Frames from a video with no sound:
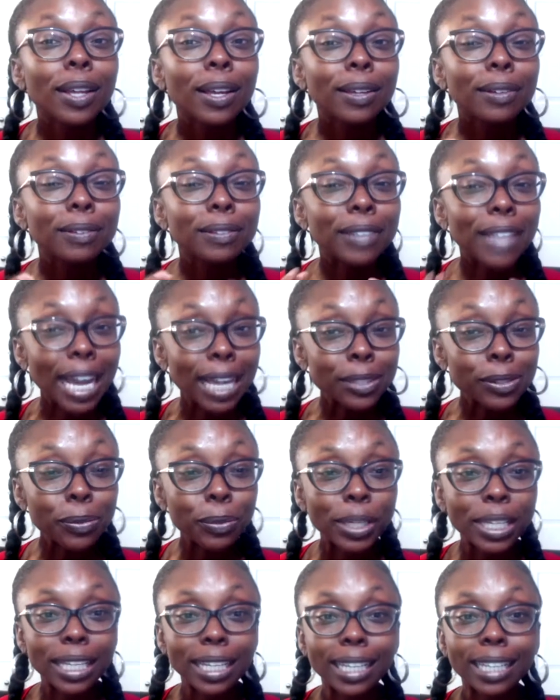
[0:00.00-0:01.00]
Last
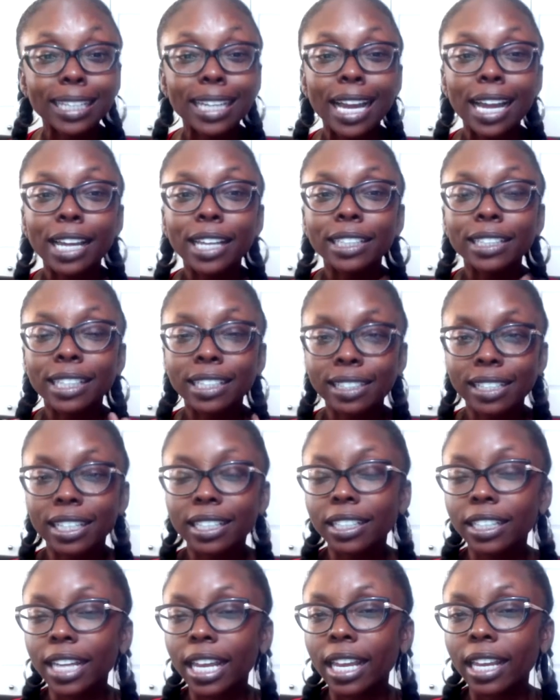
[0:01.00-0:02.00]
weekend, I
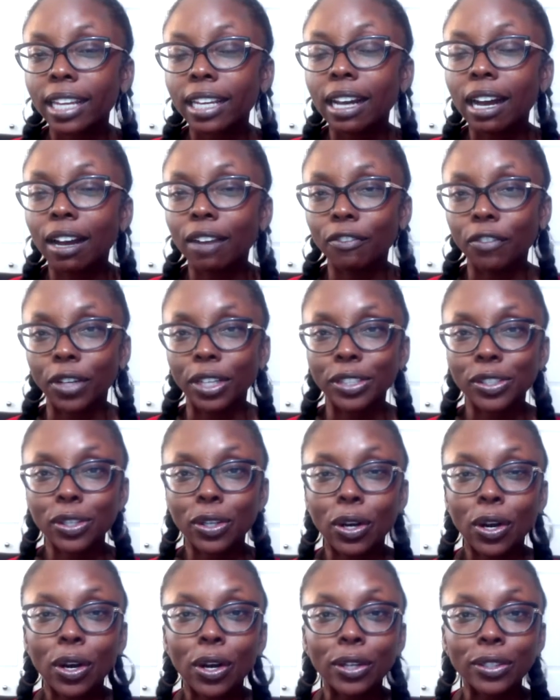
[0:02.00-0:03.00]
attended a conference
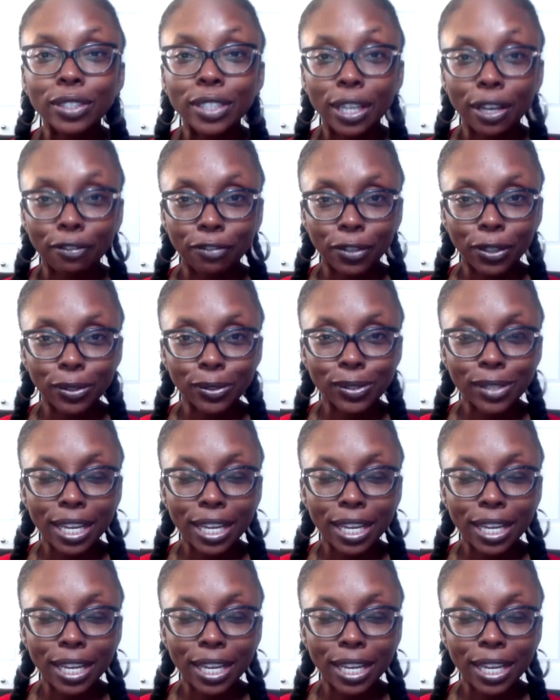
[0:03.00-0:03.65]
called TEFOS,